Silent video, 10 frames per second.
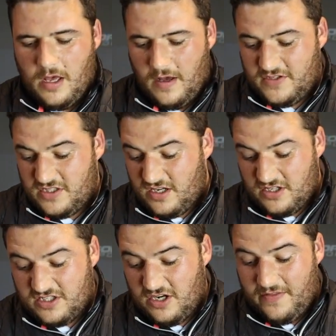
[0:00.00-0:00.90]
I just
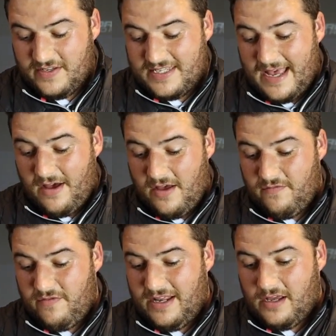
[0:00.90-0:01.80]
like the set. I
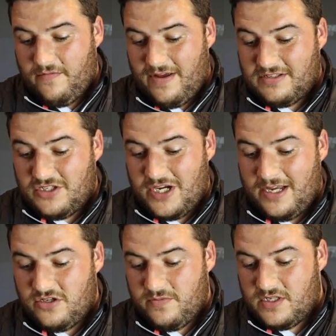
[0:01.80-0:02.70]
haven't really come around to
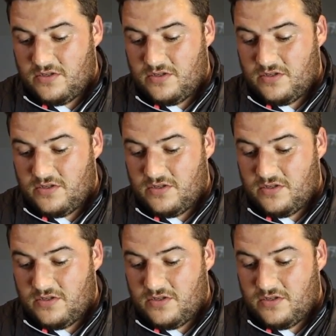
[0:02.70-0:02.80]
change them at